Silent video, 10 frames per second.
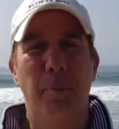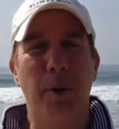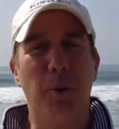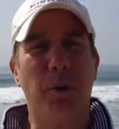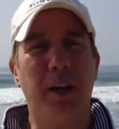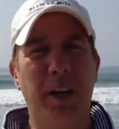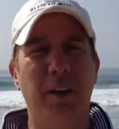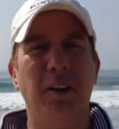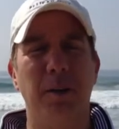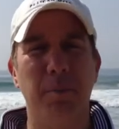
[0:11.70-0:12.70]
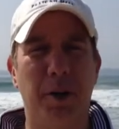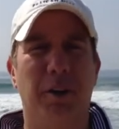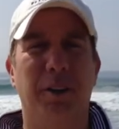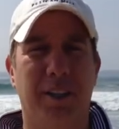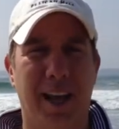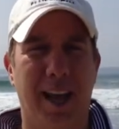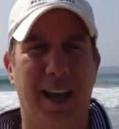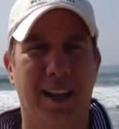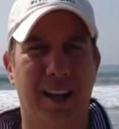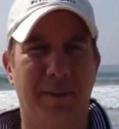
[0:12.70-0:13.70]
But we're here in the middle of the
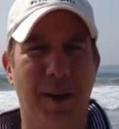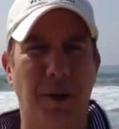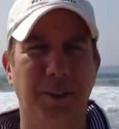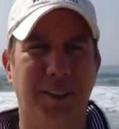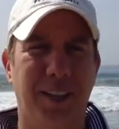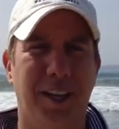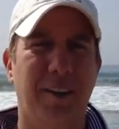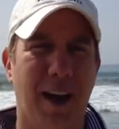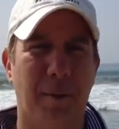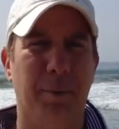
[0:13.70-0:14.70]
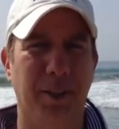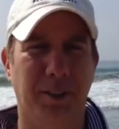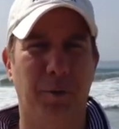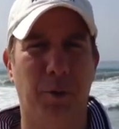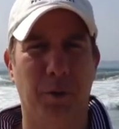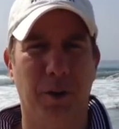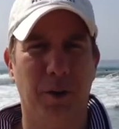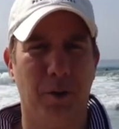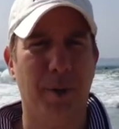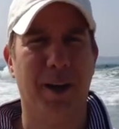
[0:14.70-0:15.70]
day, and if I was to tell you how busy we were,
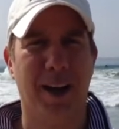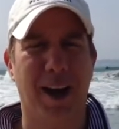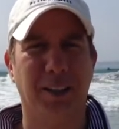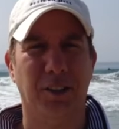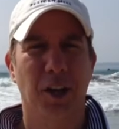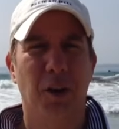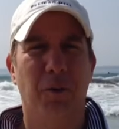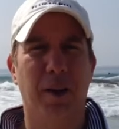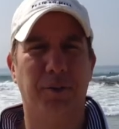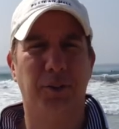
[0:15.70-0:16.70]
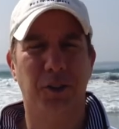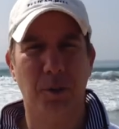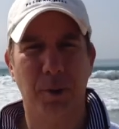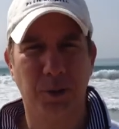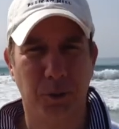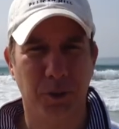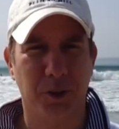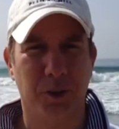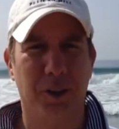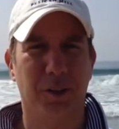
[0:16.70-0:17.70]
oh my gosh, we have so much we're
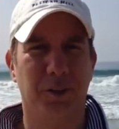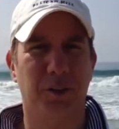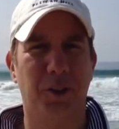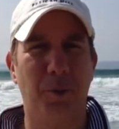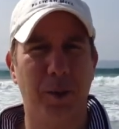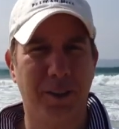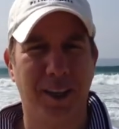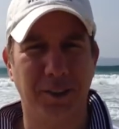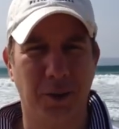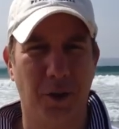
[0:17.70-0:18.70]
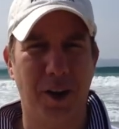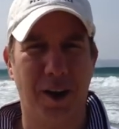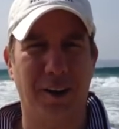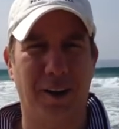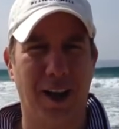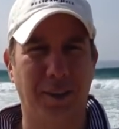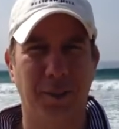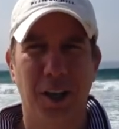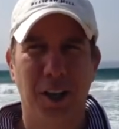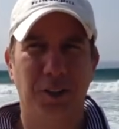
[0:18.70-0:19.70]
doing, there's so many things going on in our lives.
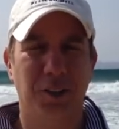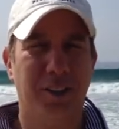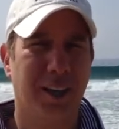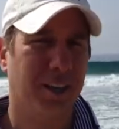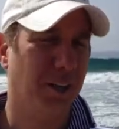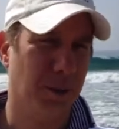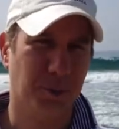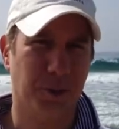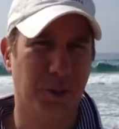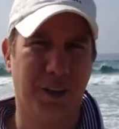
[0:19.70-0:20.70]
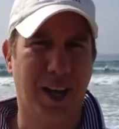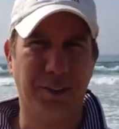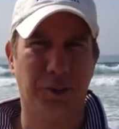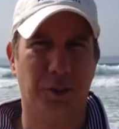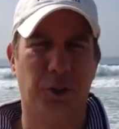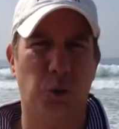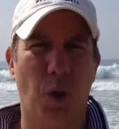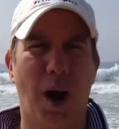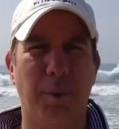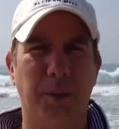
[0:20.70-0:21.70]
Just like you, I'm sure you guys are just
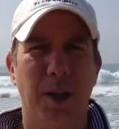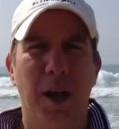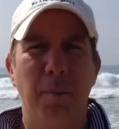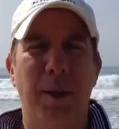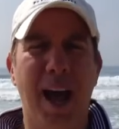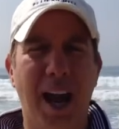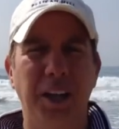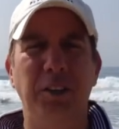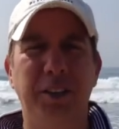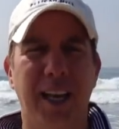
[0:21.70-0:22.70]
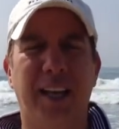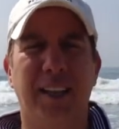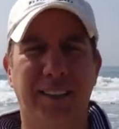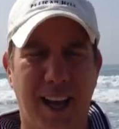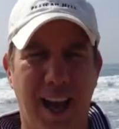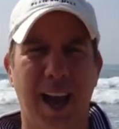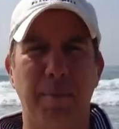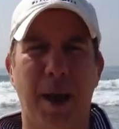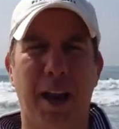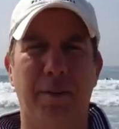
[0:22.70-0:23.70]
swamped. But how do you take
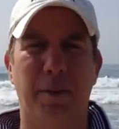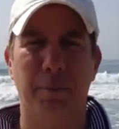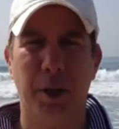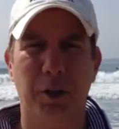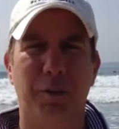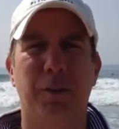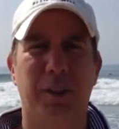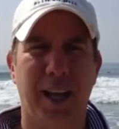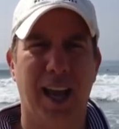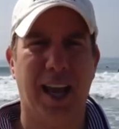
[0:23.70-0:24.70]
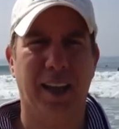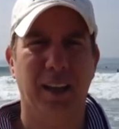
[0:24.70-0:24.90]
time out of the middle of your day